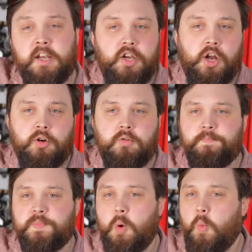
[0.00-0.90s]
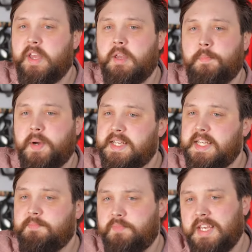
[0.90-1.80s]
know where your
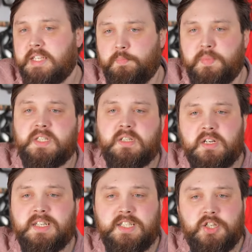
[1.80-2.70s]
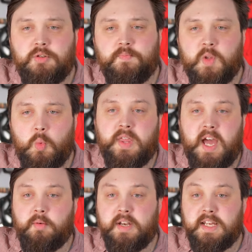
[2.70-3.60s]
buddy is beside you
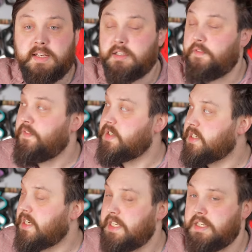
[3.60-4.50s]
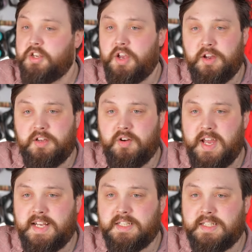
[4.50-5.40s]
without needing to physically turn your
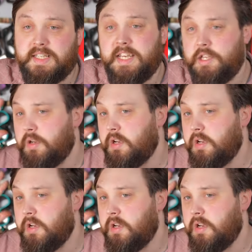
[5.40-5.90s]
head to see. You